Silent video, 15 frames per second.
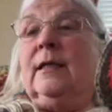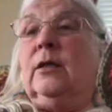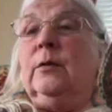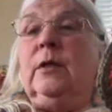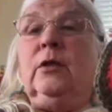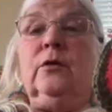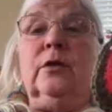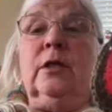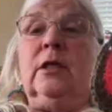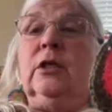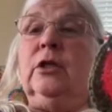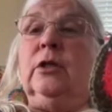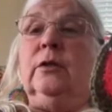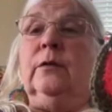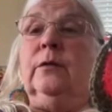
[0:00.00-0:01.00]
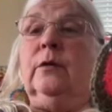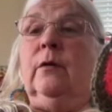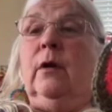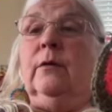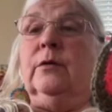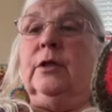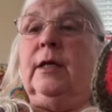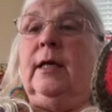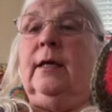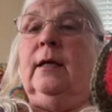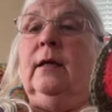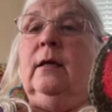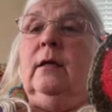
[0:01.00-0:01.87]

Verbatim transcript: doing traditional crochet,